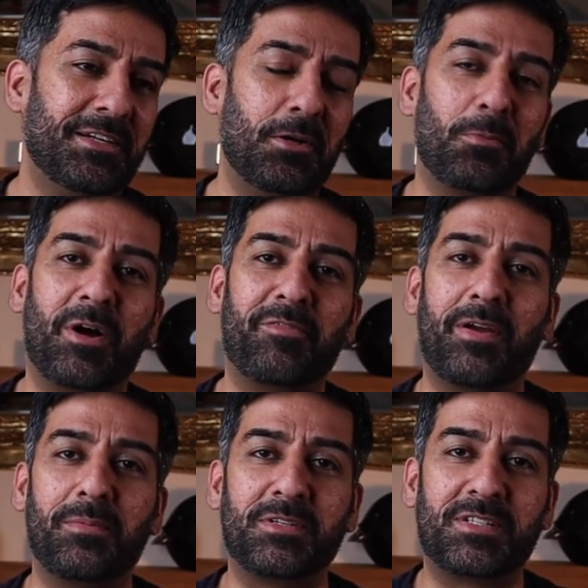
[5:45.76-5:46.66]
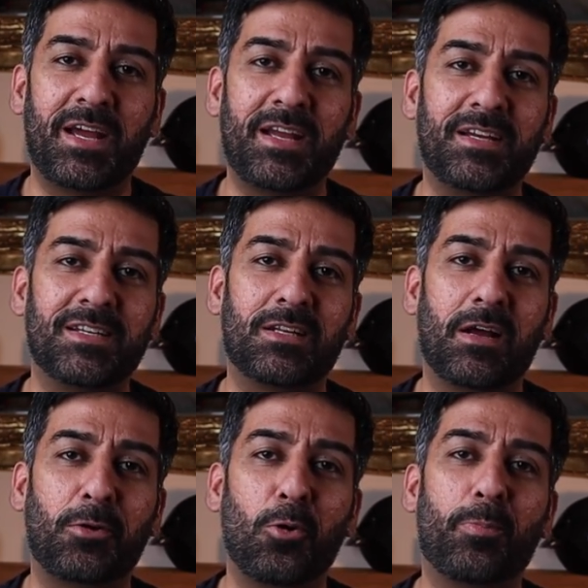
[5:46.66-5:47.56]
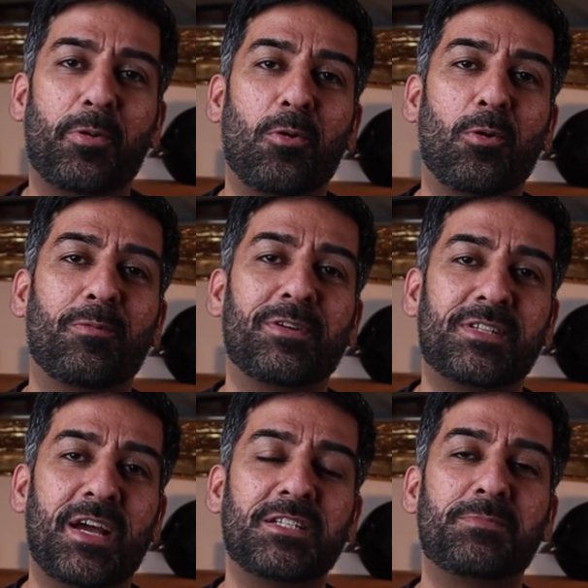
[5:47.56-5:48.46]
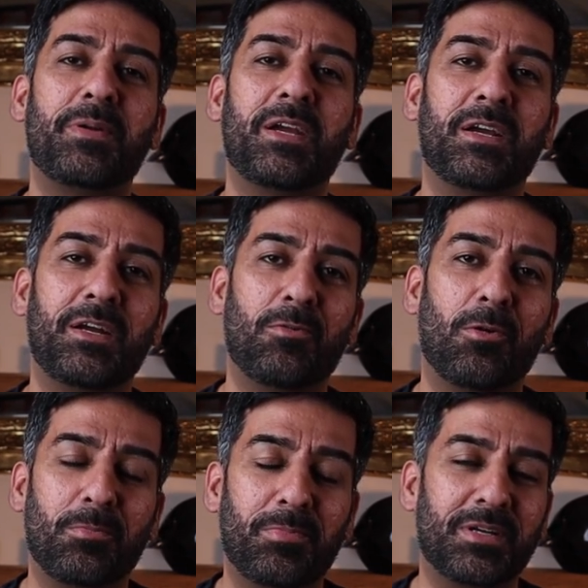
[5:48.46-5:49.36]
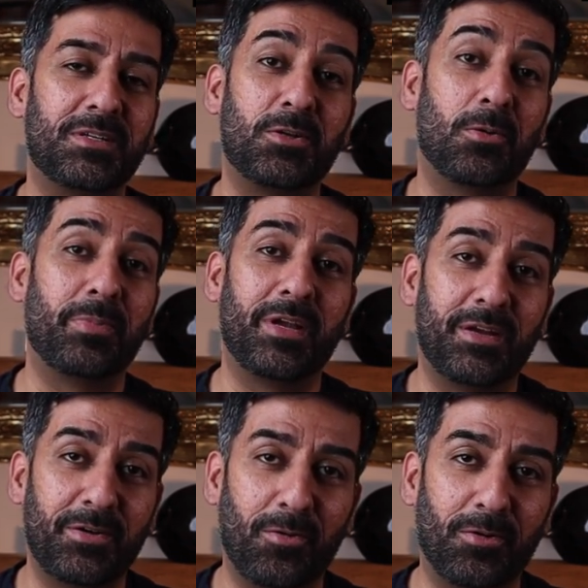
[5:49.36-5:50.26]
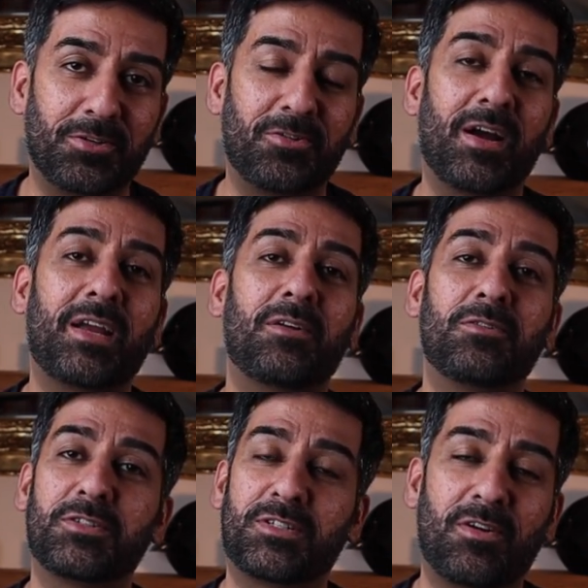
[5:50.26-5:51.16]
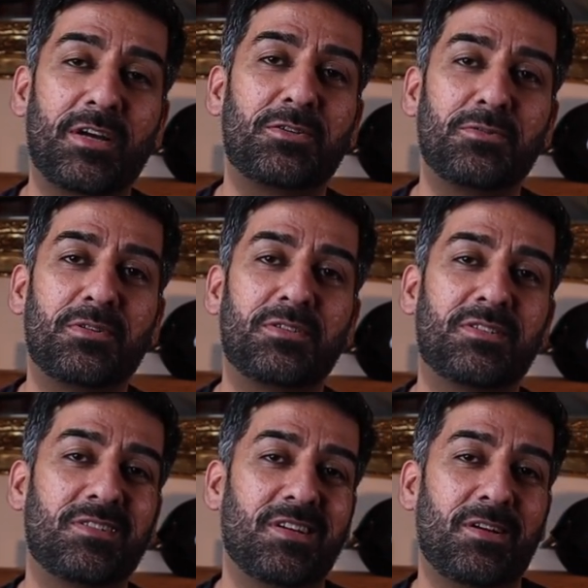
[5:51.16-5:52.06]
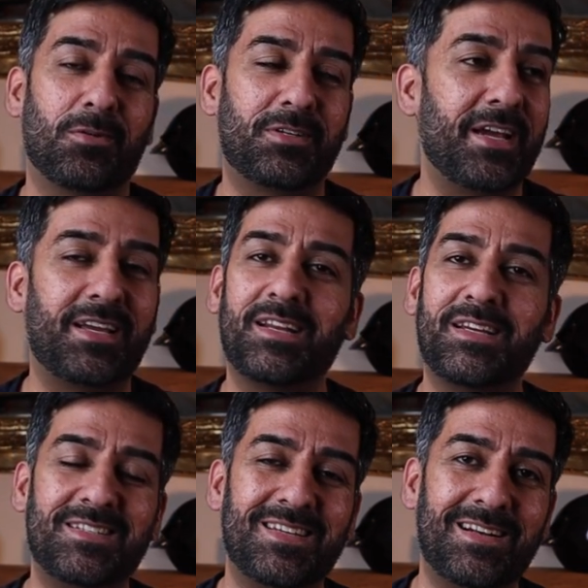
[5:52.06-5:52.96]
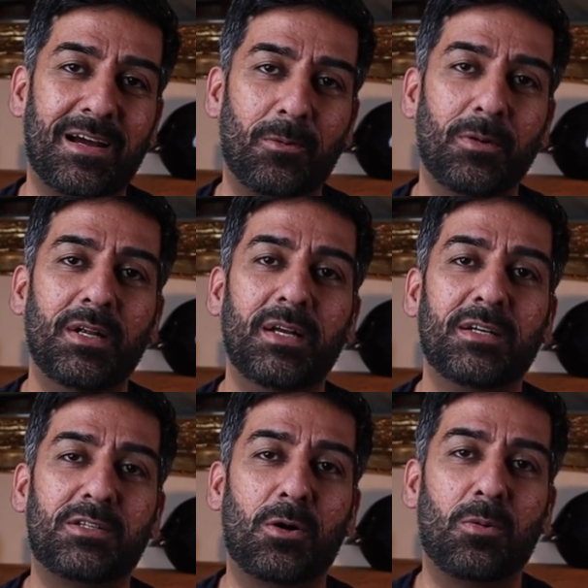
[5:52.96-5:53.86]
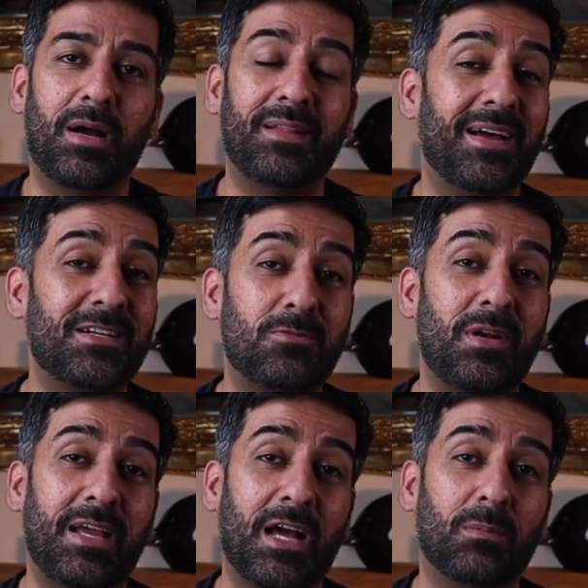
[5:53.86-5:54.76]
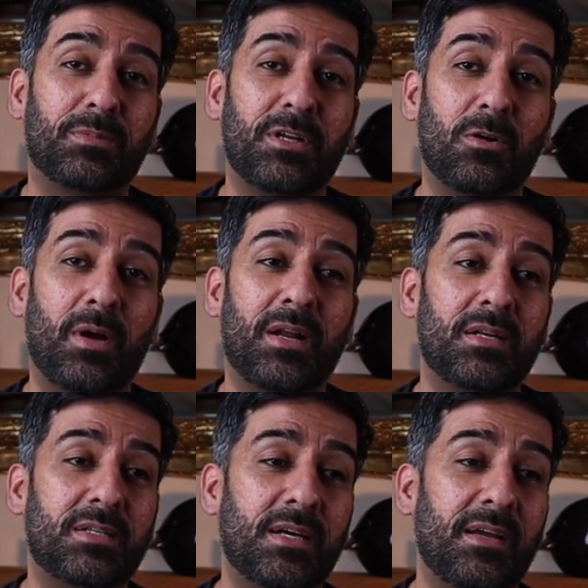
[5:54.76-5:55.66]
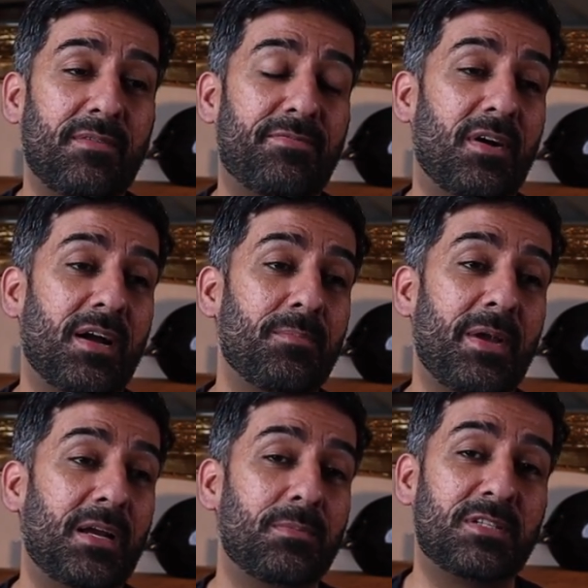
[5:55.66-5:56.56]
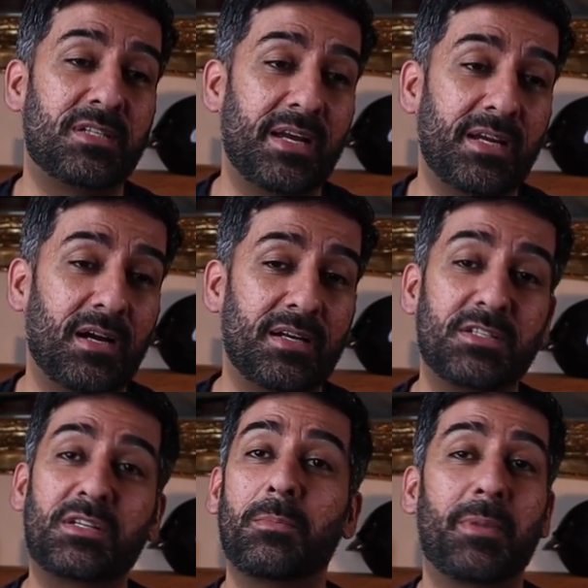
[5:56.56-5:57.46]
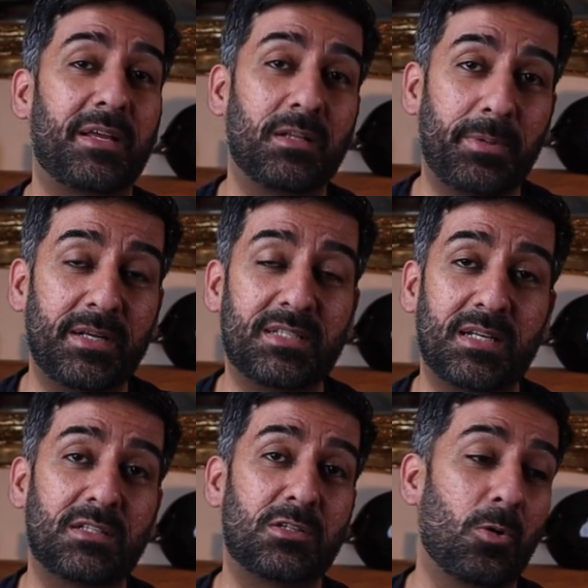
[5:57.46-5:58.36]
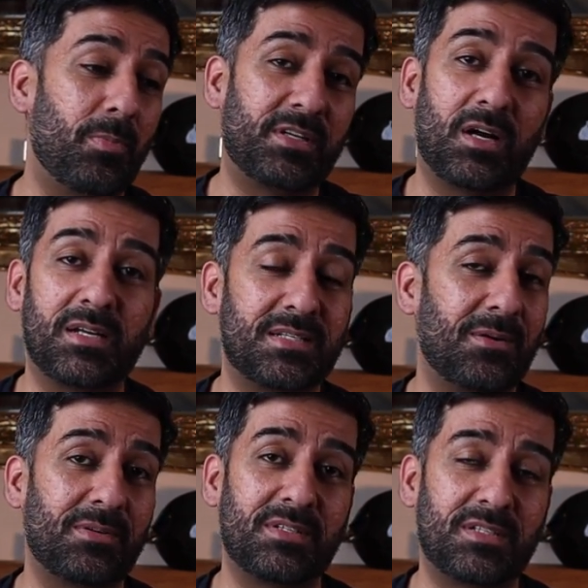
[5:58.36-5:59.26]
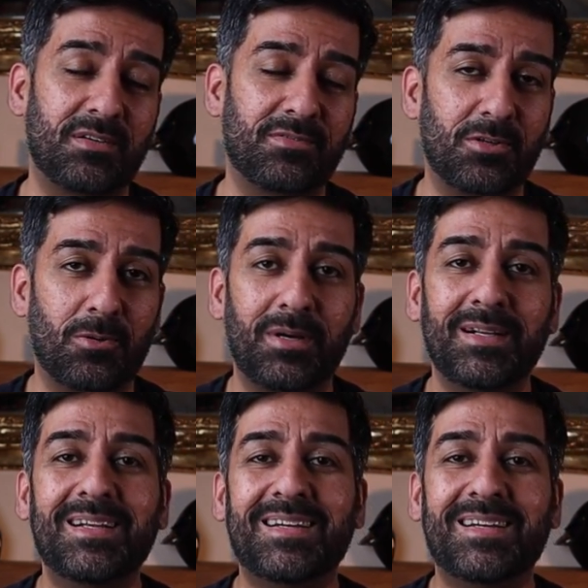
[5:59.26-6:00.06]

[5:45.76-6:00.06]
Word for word: you know, my famous saying is like GoPro always says, "Be a hero, but don't be a hero on track." You know, just try to you know take it easy now so and that's really helped you know and uh, if i make a mistake i just come back in the pits and sort my tires out and stuff so